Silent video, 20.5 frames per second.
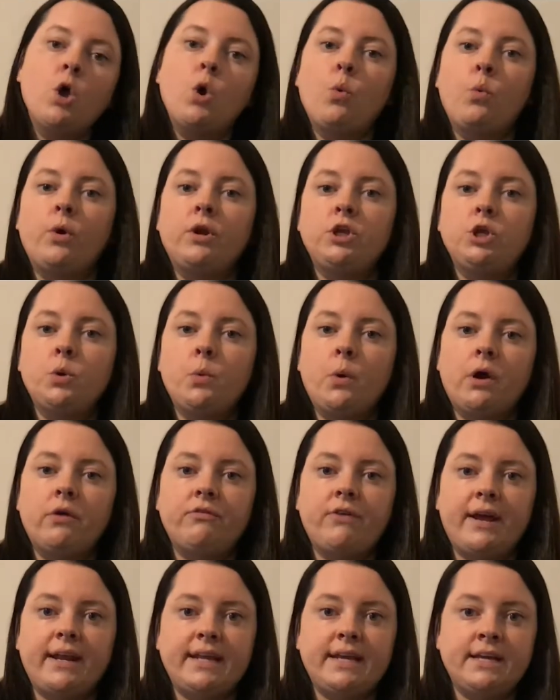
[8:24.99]
When you are
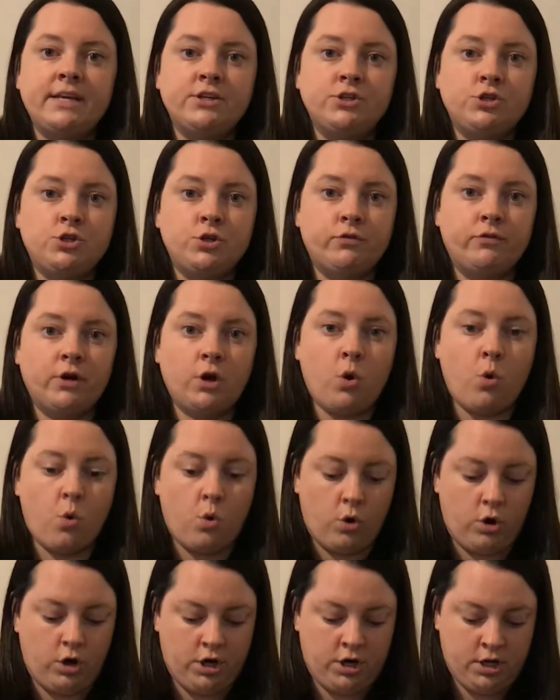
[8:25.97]
ready to
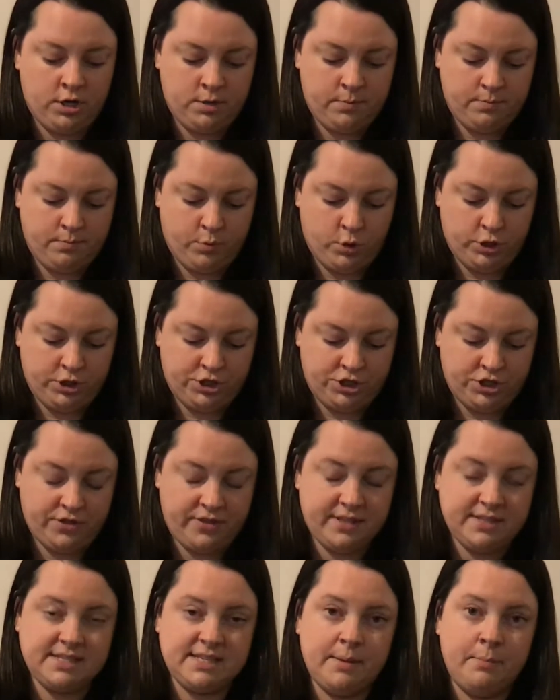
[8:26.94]
record, push
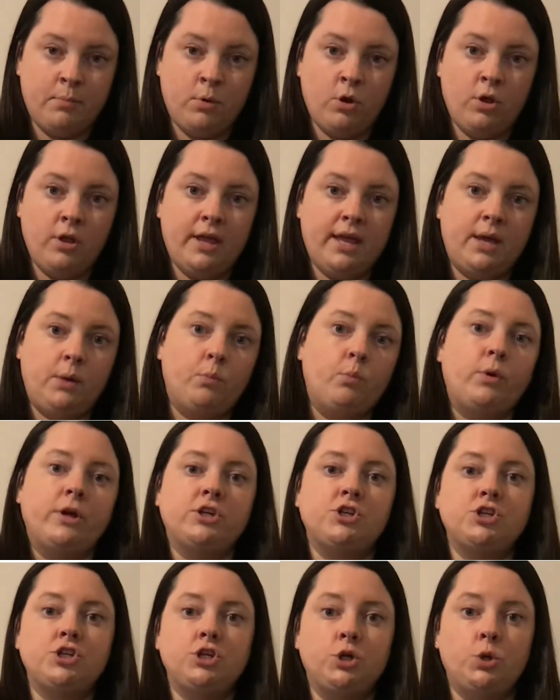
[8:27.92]
the symbol in
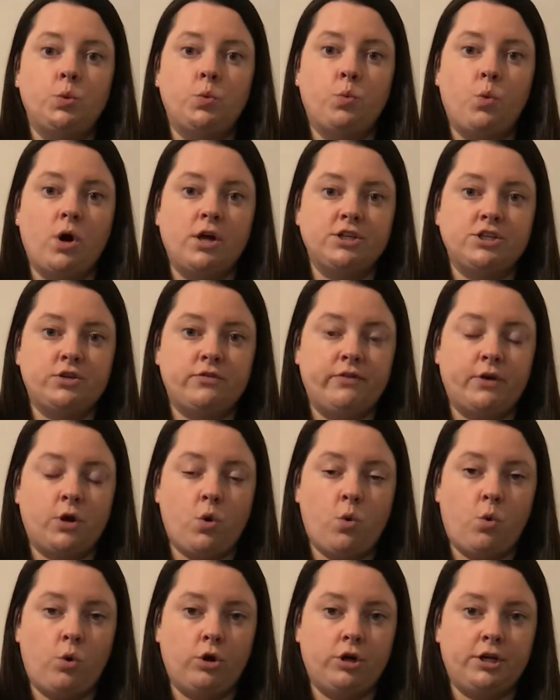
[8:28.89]
which you want to
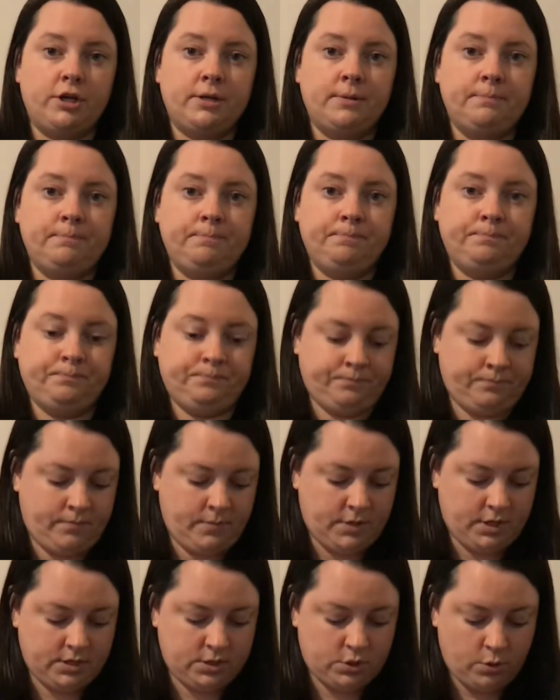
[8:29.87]
record.
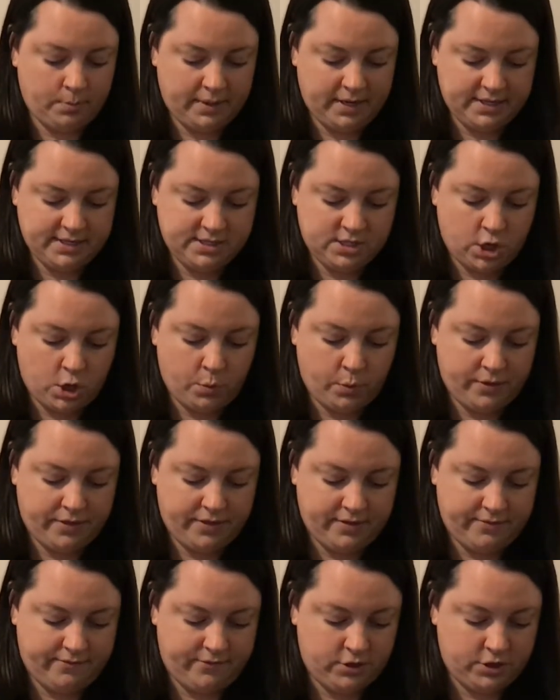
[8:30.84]
So I'm gonna start with
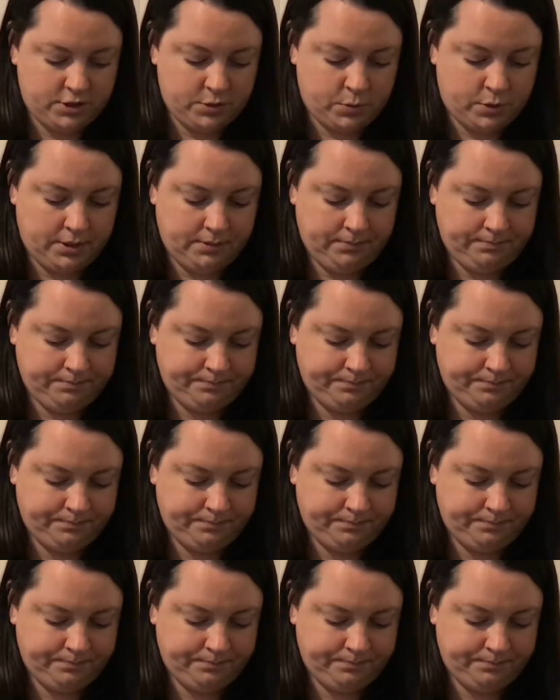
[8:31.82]
the first one.